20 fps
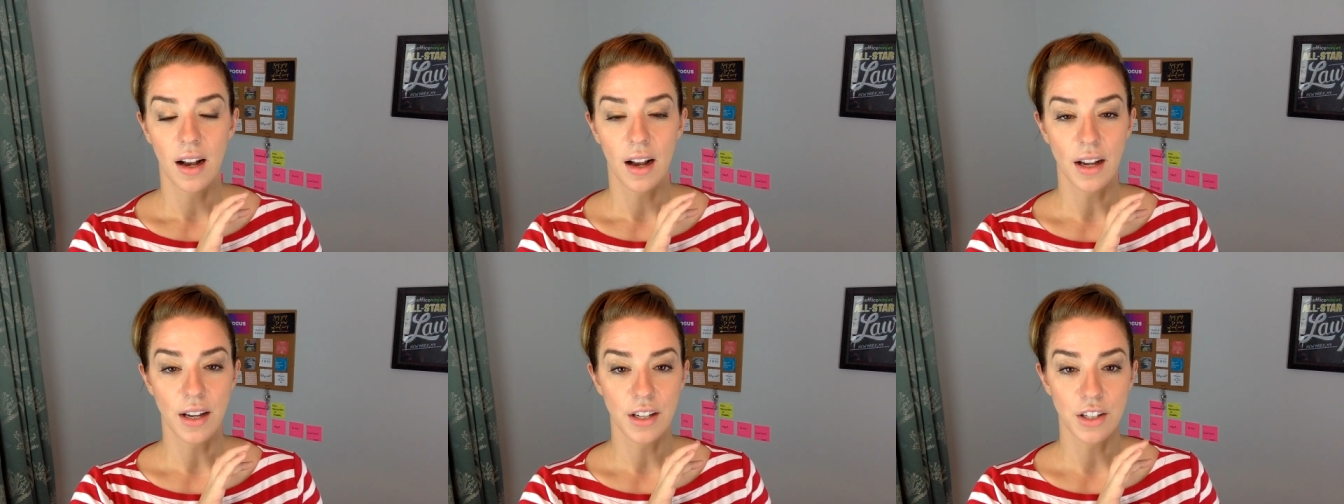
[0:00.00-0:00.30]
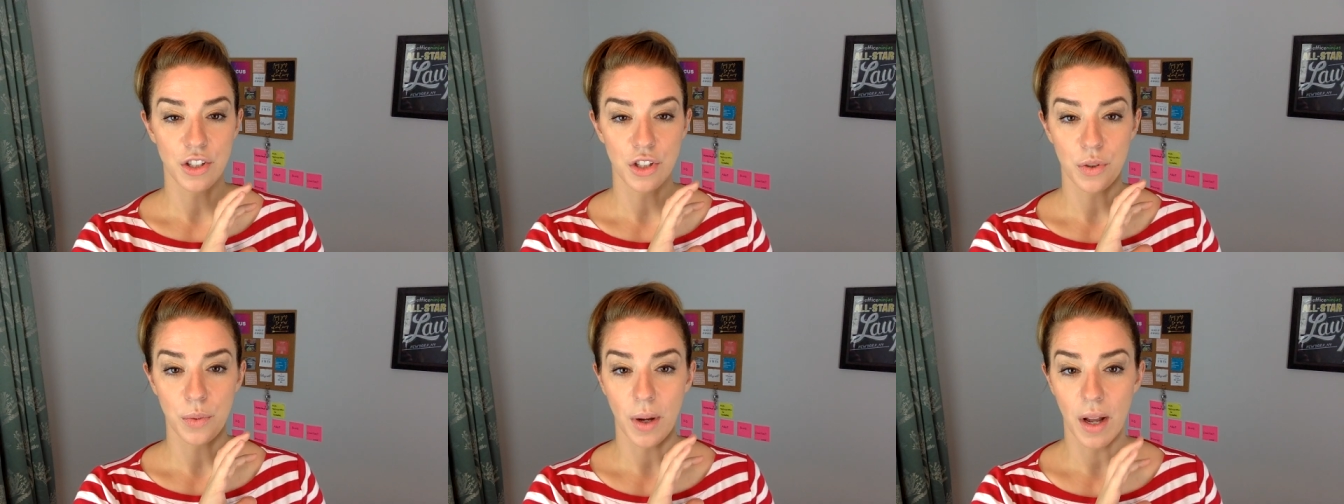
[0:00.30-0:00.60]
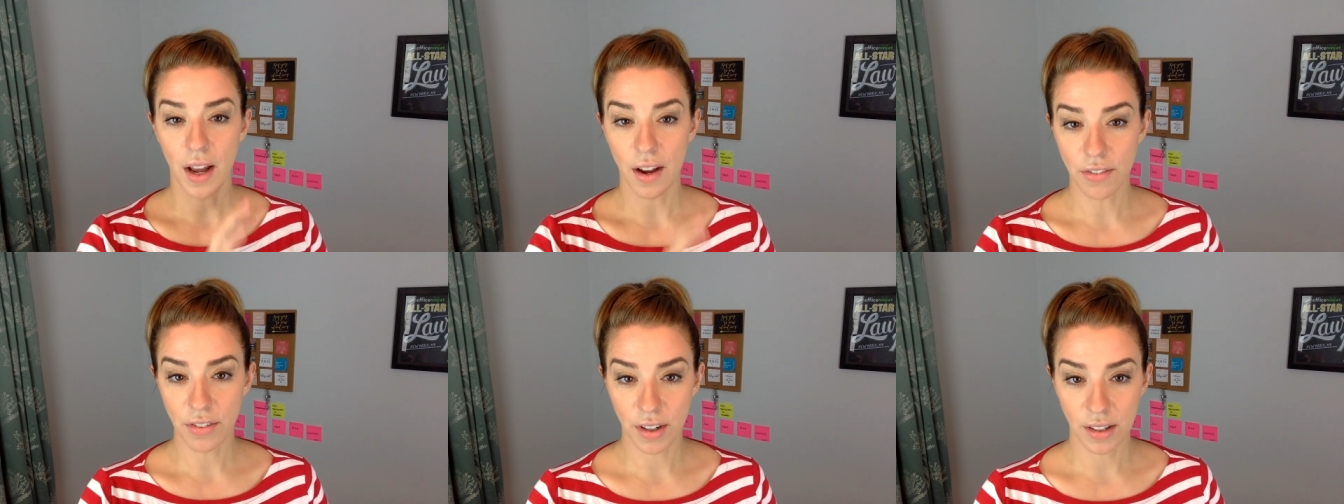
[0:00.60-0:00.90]
I can do
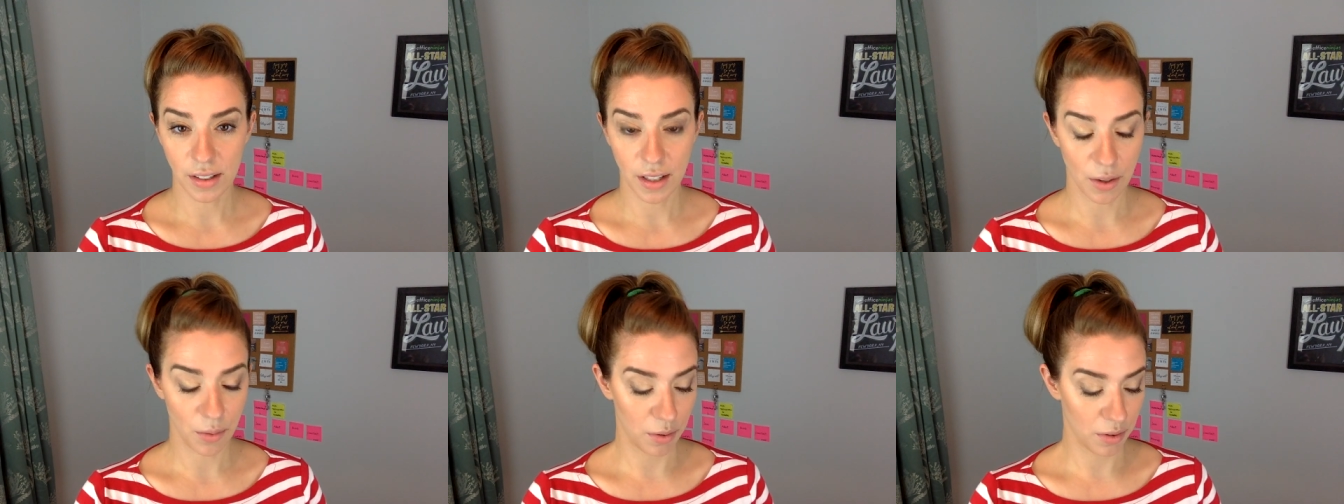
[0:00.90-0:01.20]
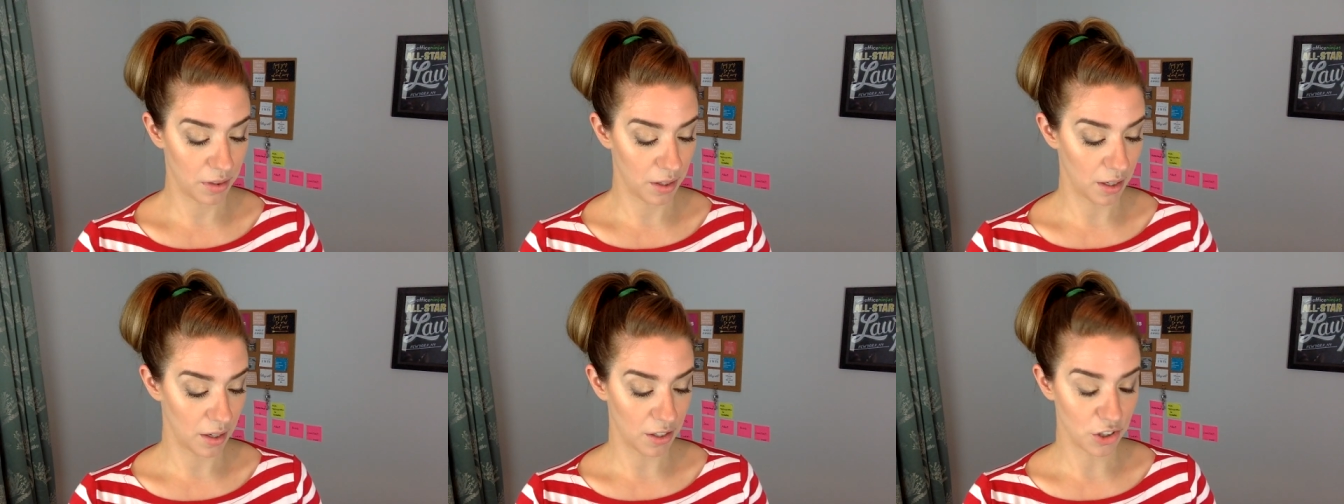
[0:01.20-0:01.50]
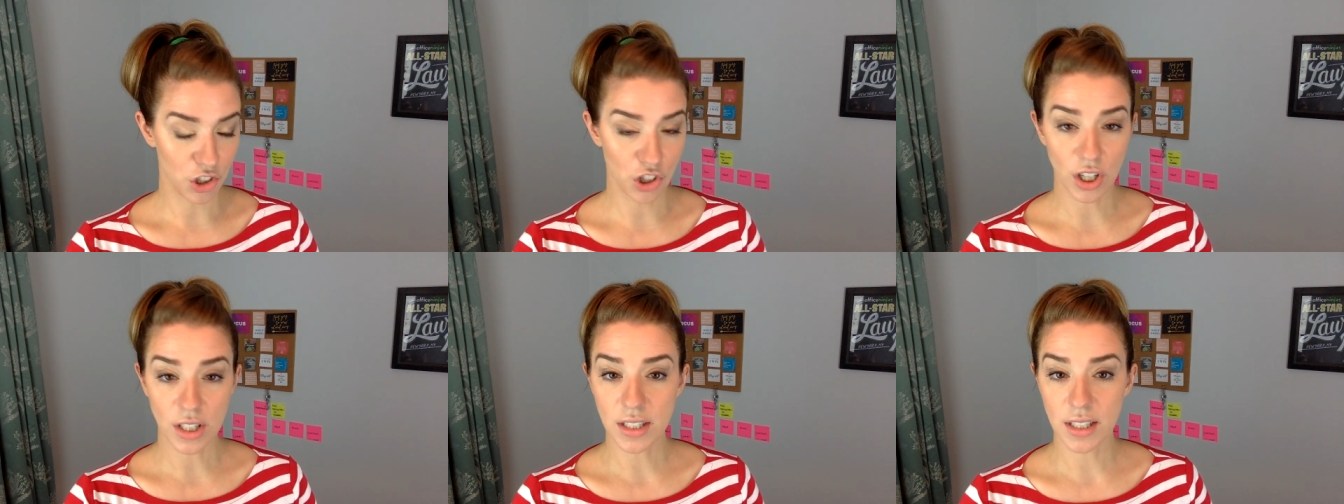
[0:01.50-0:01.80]
whatever I like with it
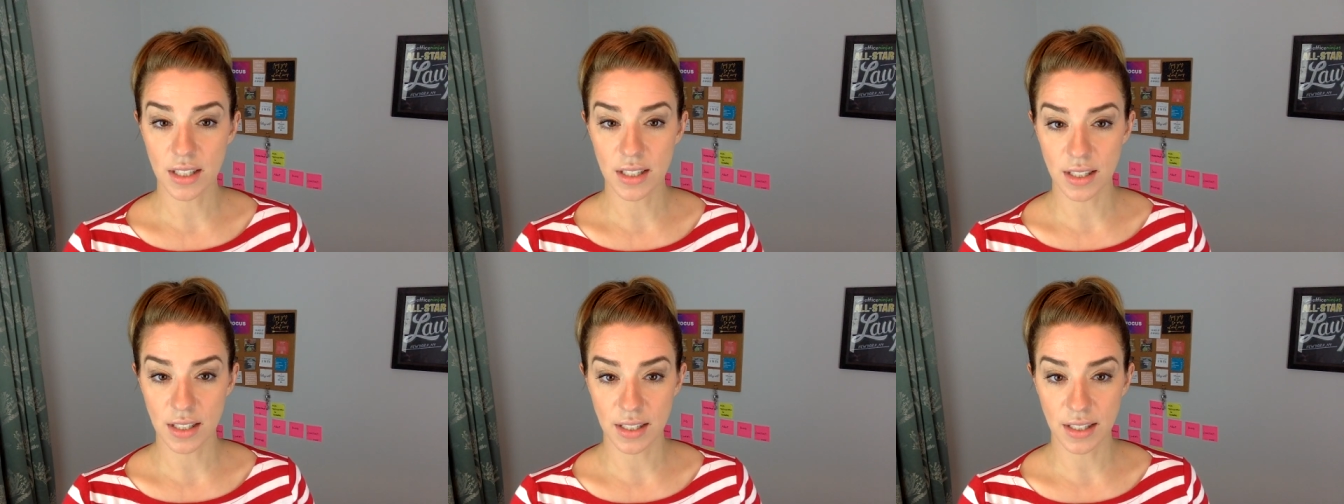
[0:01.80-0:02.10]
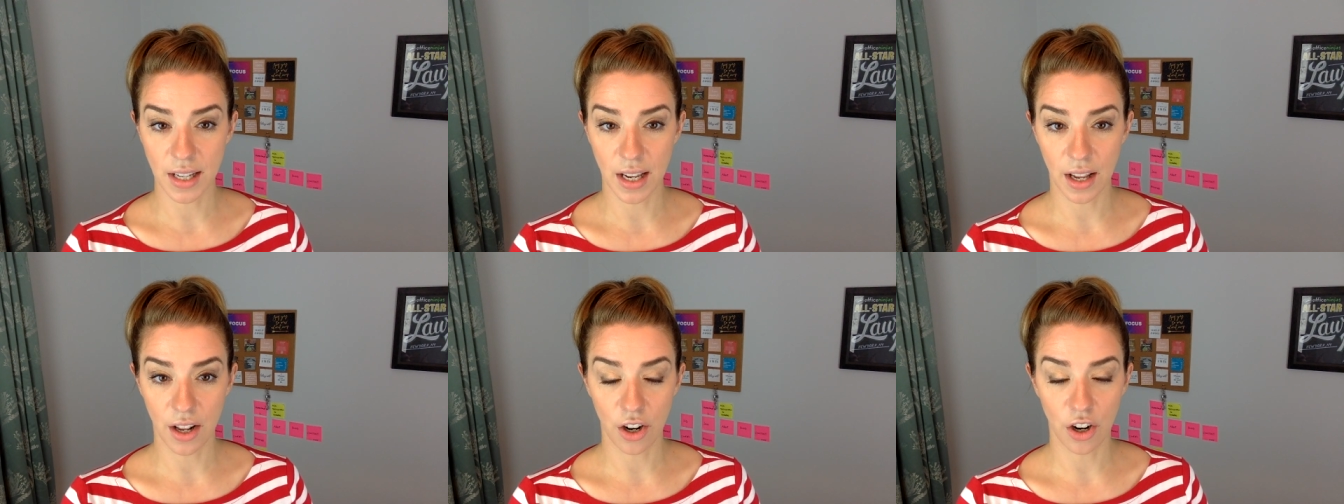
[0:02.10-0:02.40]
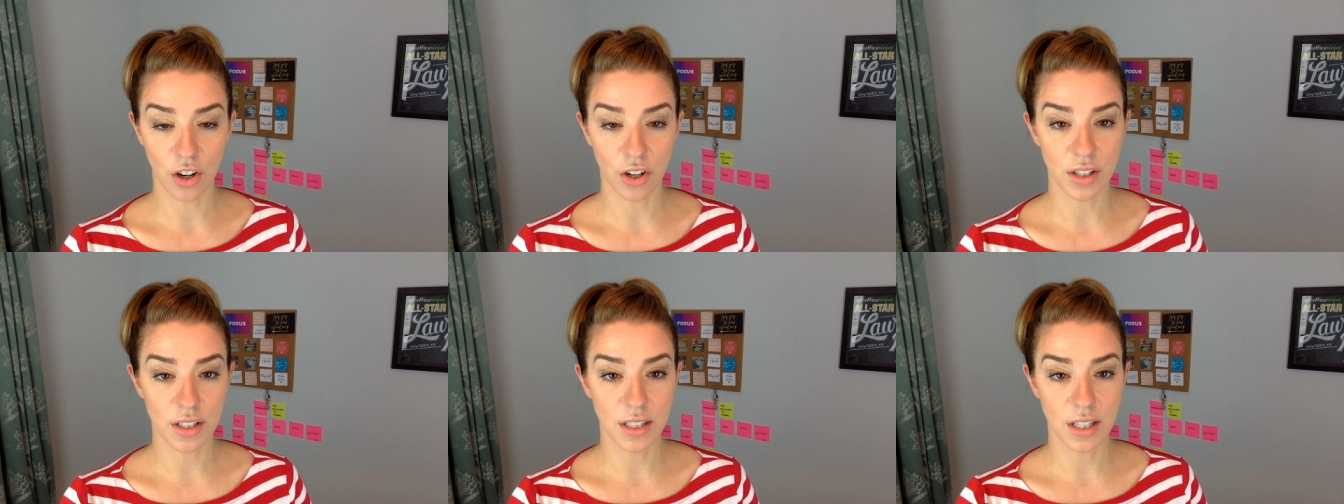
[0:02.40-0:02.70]
just as a
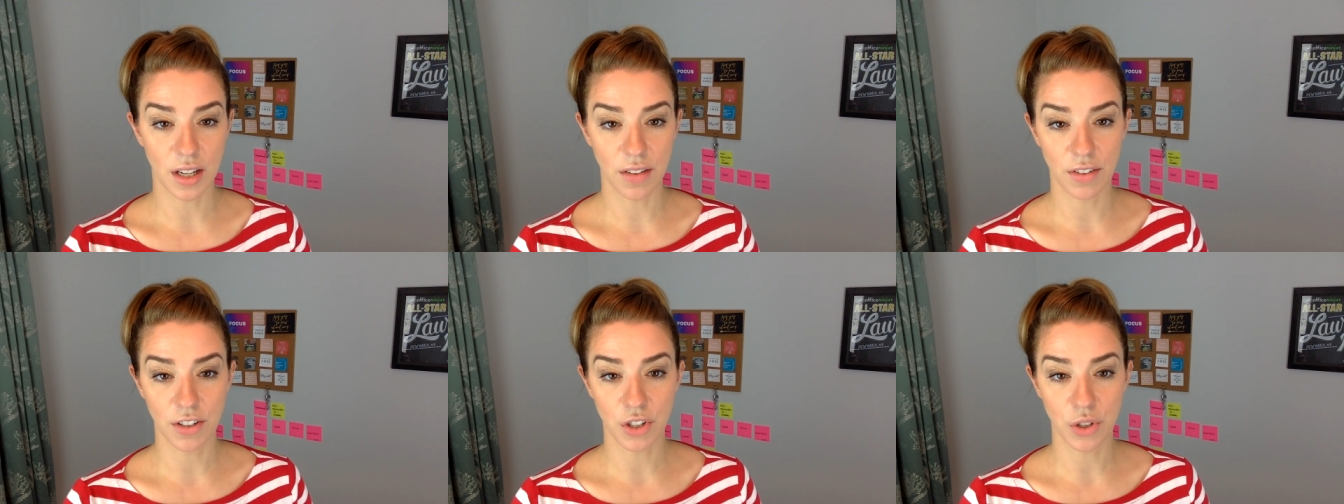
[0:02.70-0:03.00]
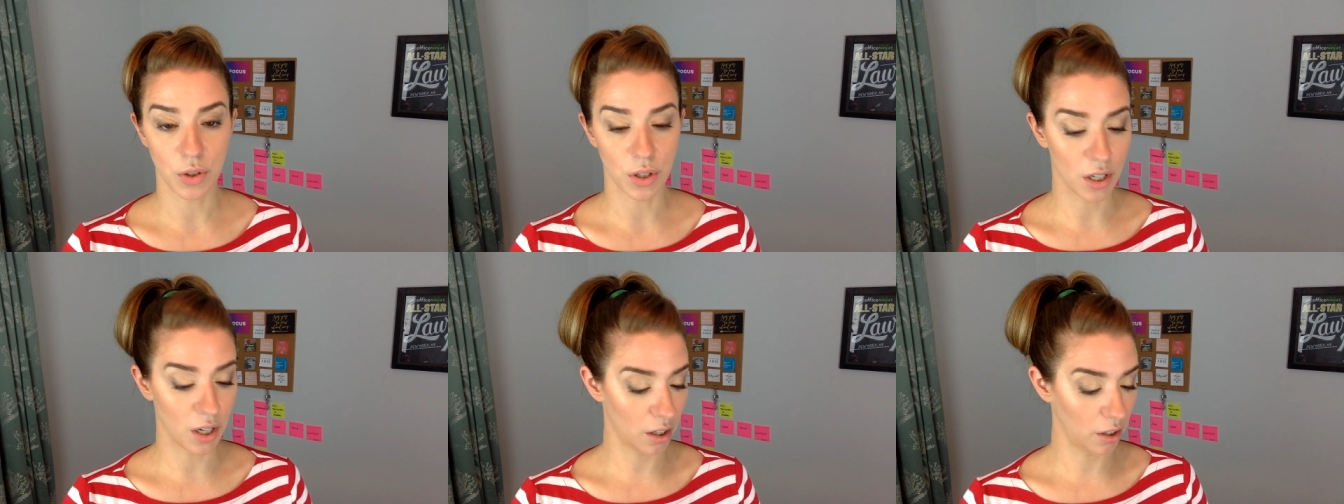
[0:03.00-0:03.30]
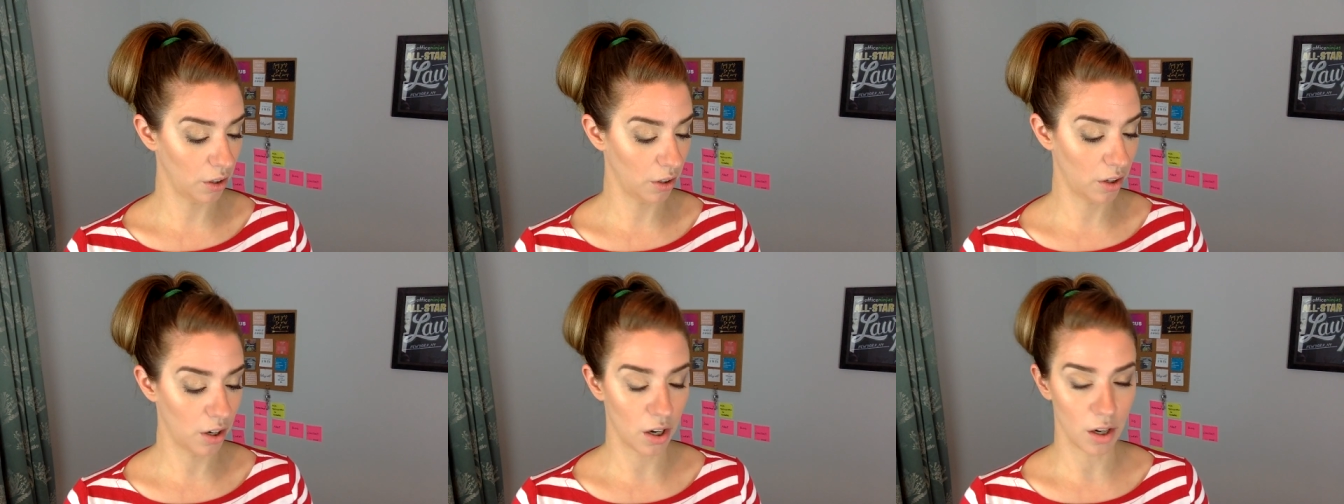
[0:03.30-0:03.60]
scanner, save it to a
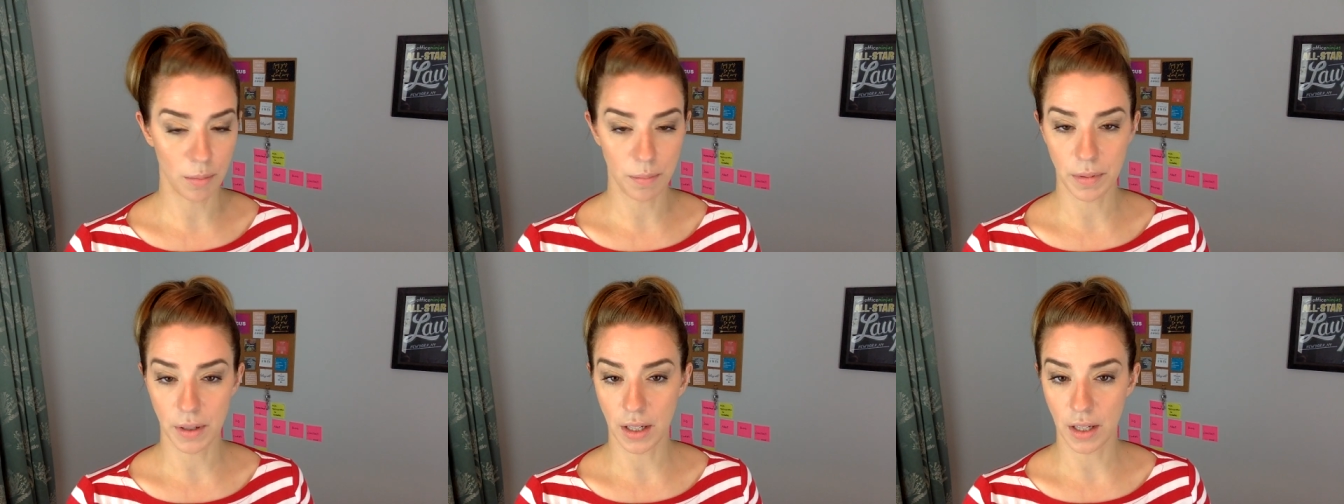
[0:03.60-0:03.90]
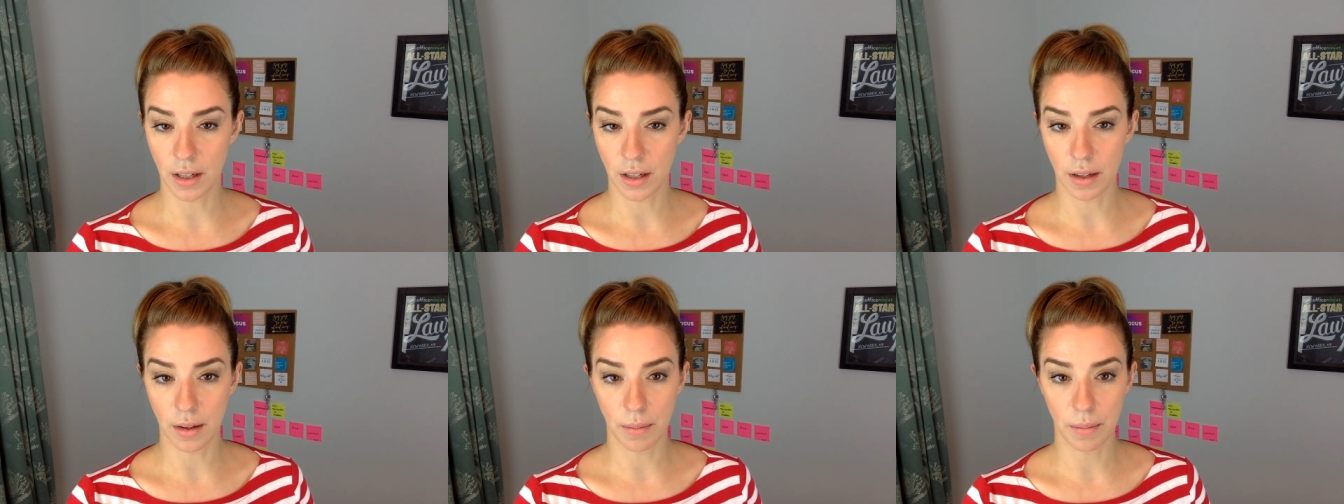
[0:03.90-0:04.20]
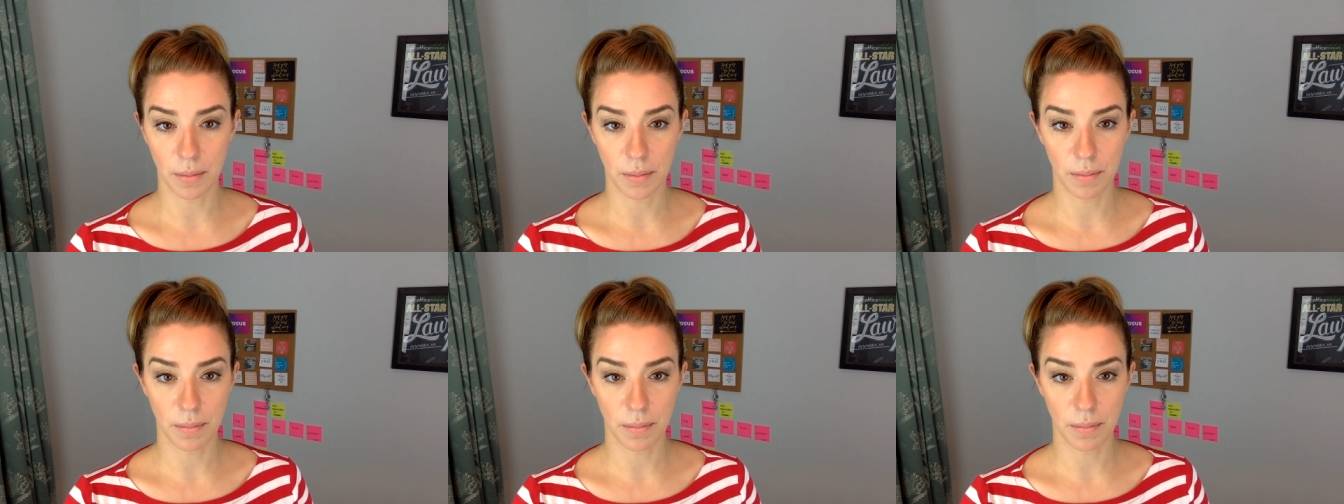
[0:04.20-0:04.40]
color copy,